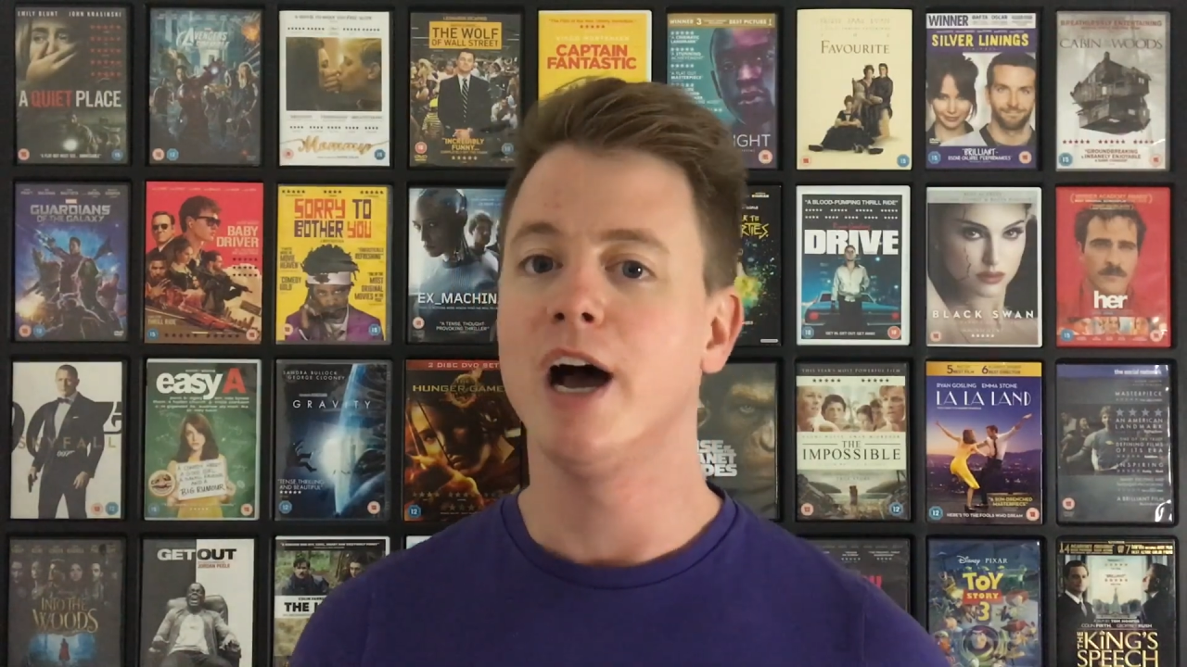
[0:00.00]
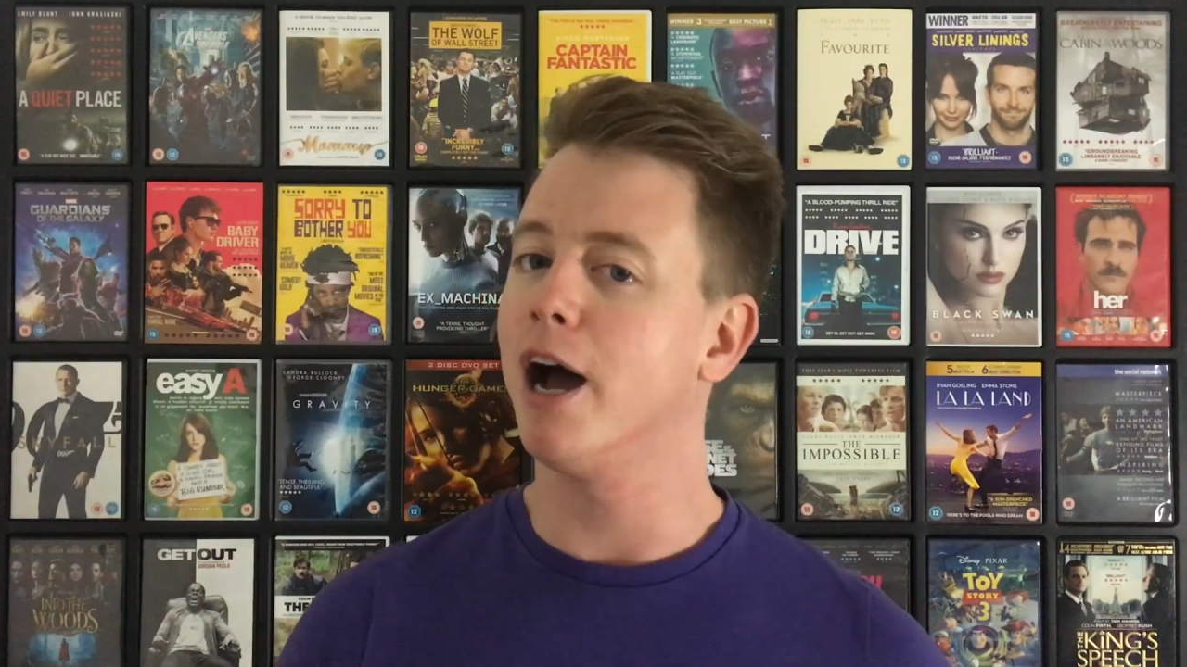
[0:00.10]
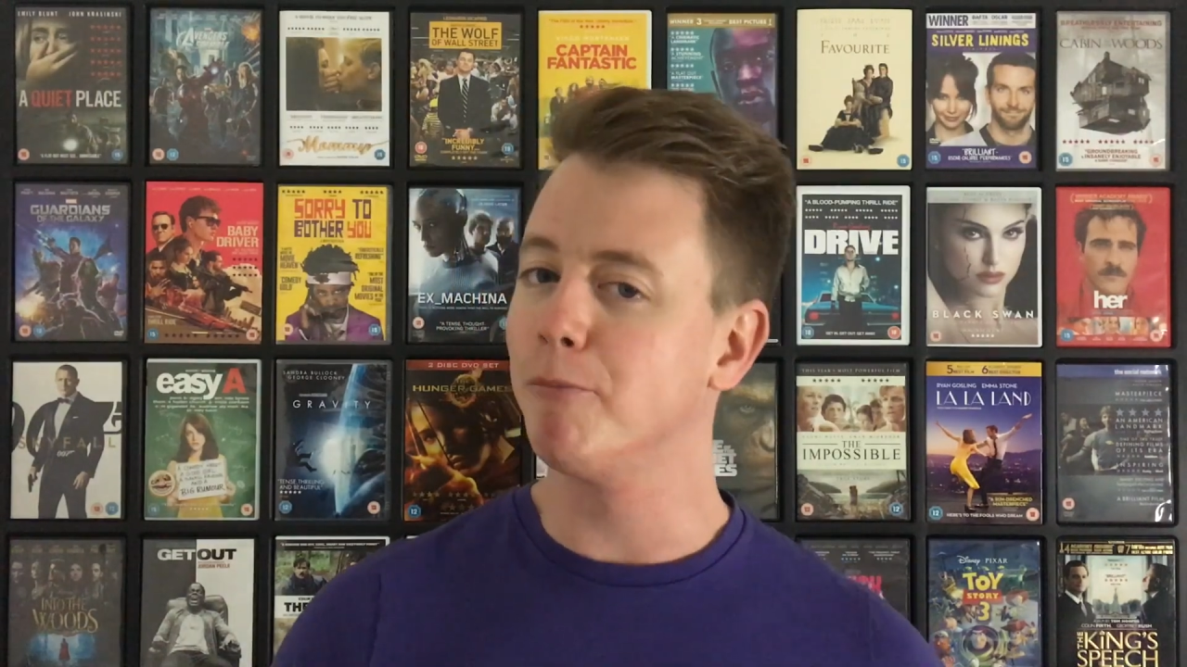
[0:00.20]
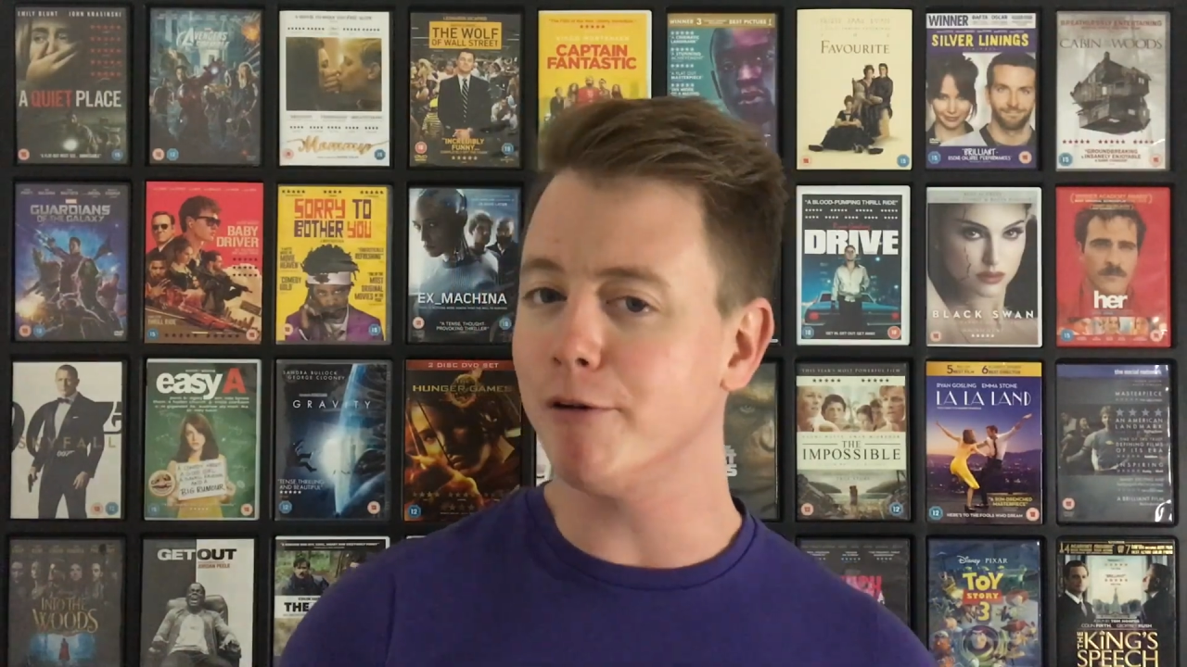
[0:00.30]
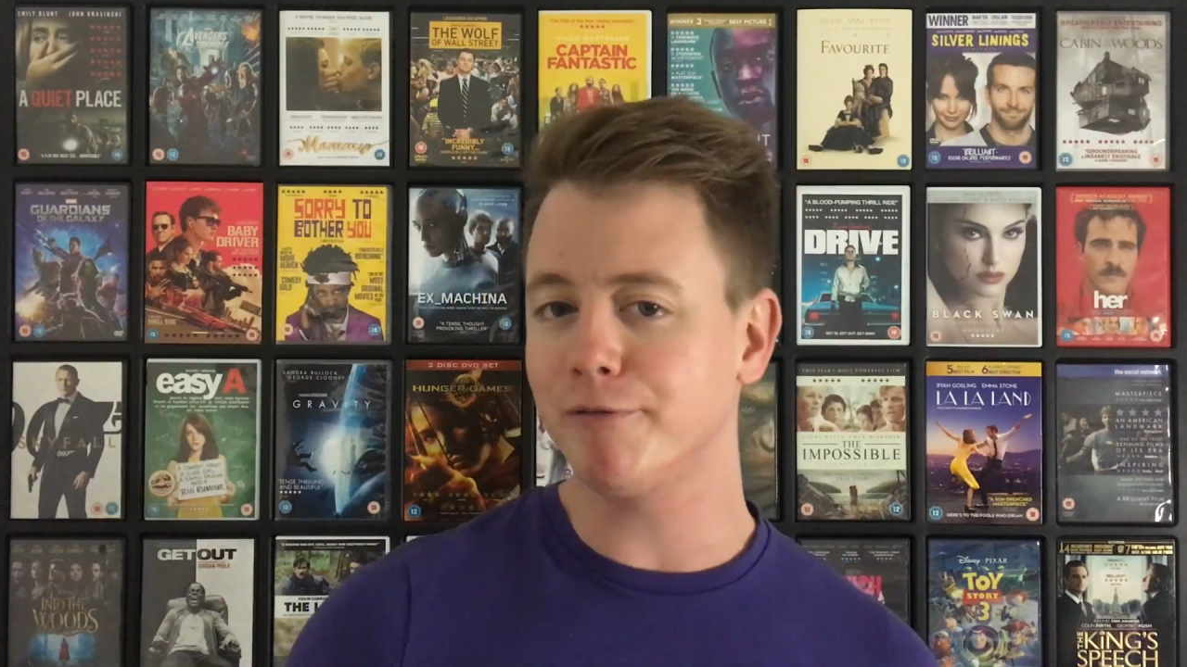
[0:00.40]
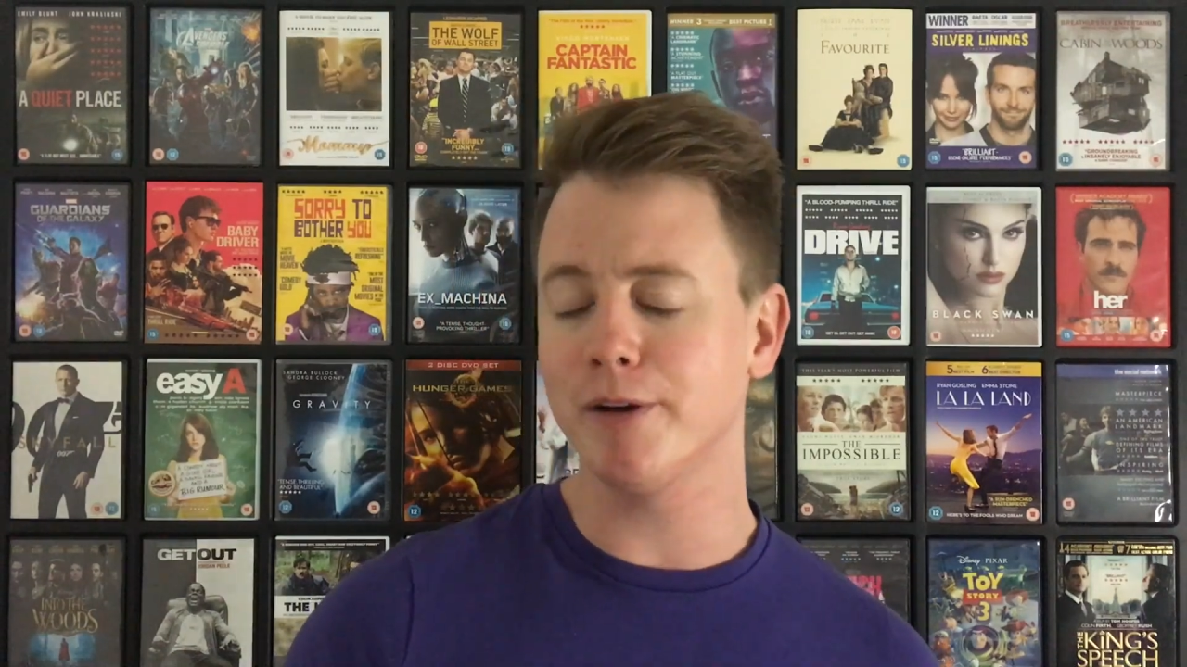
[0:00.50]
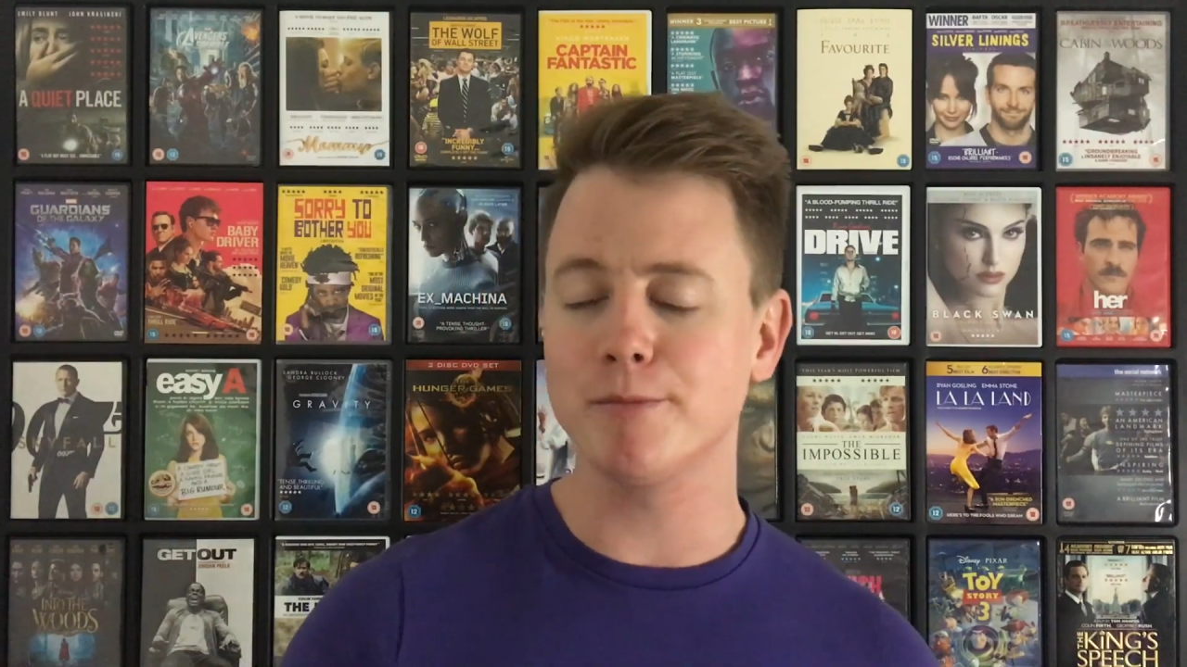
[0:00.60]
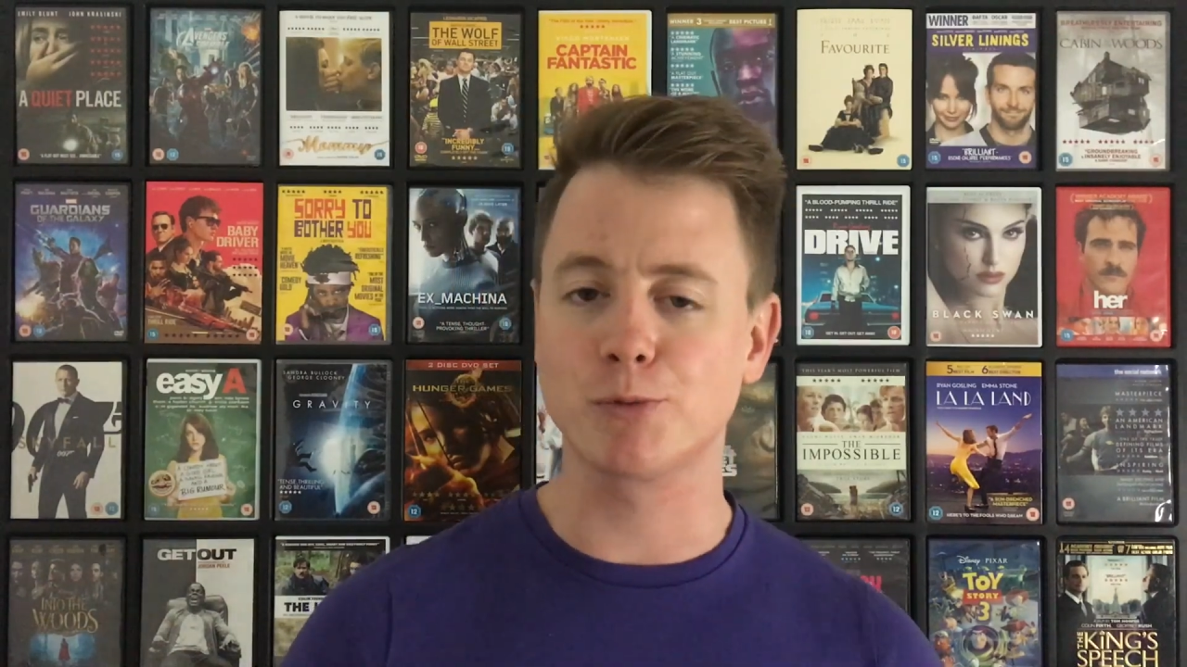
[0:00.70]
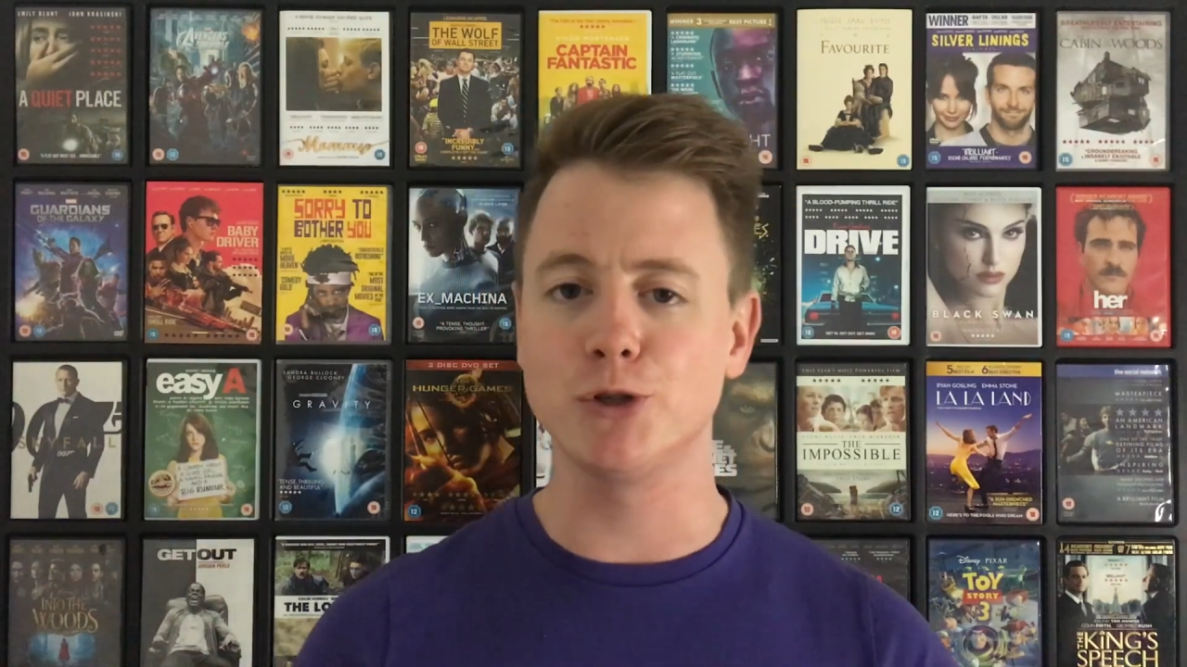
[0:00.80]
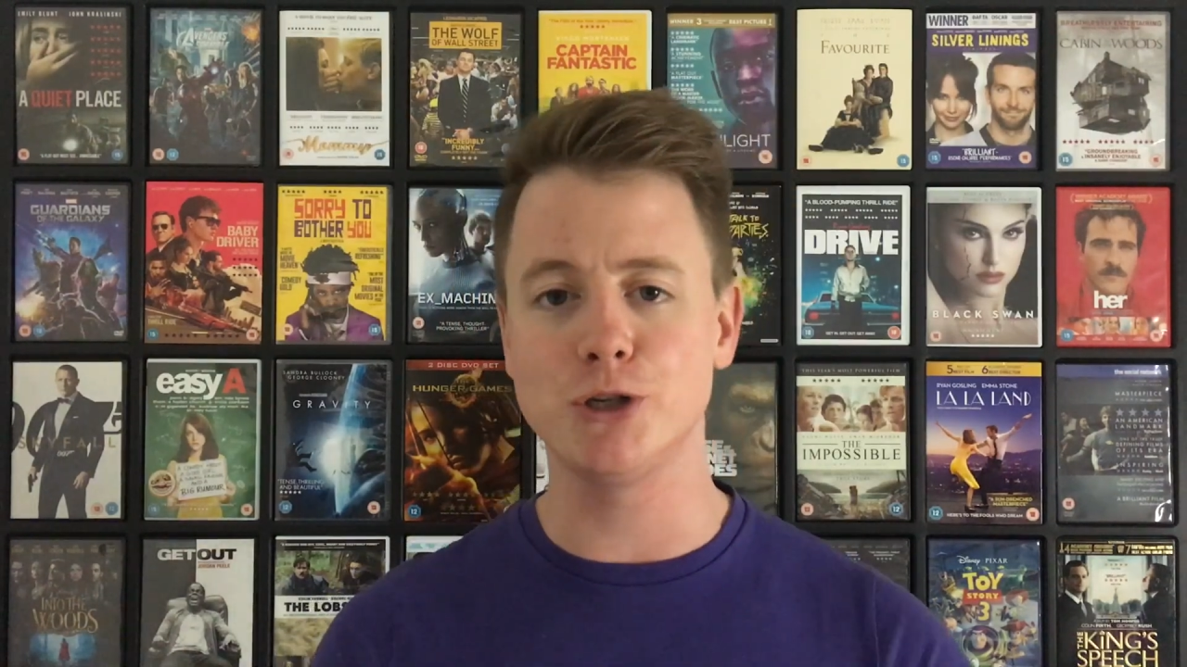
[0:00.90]
And what
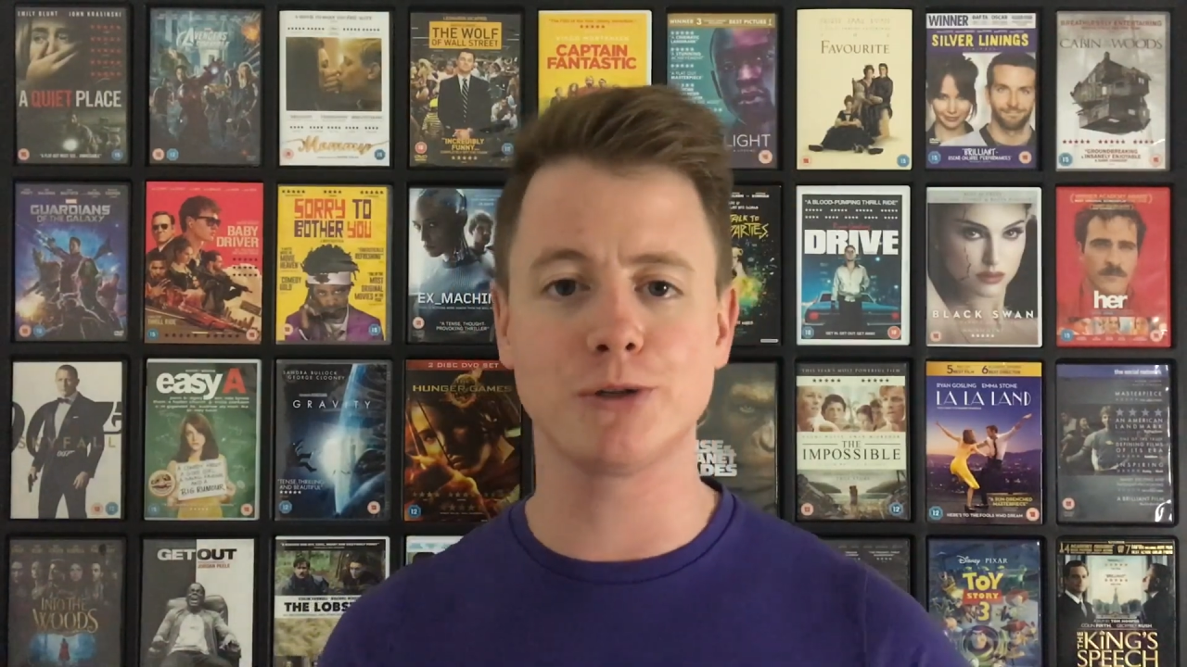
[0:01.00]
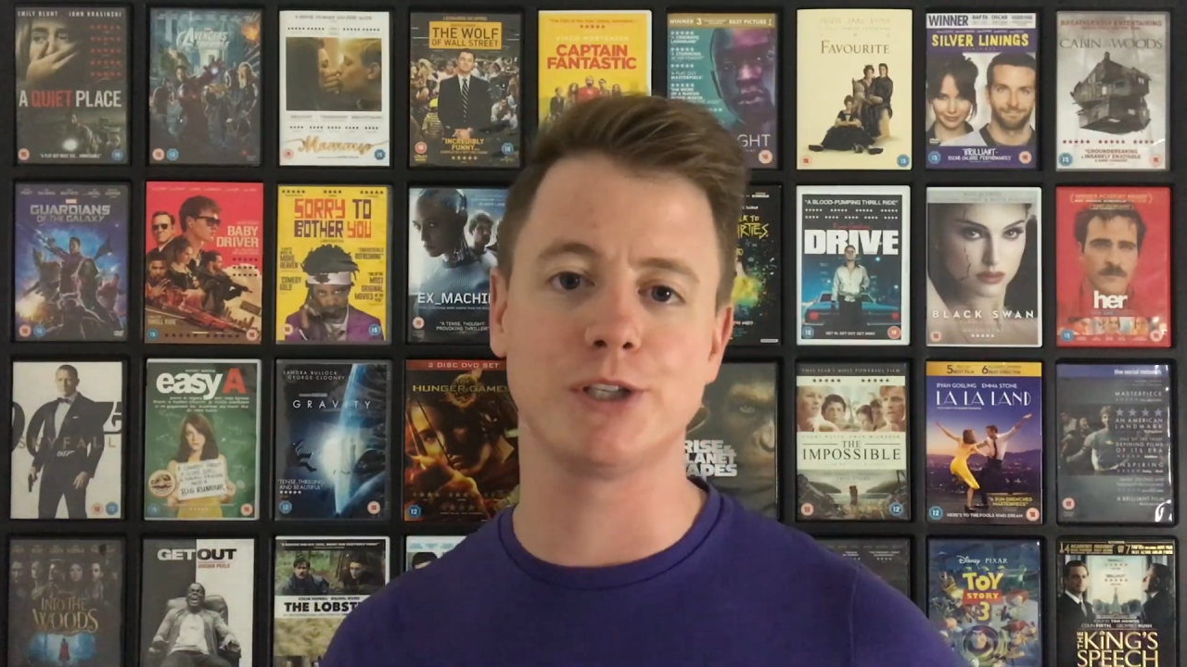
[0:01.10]
films would you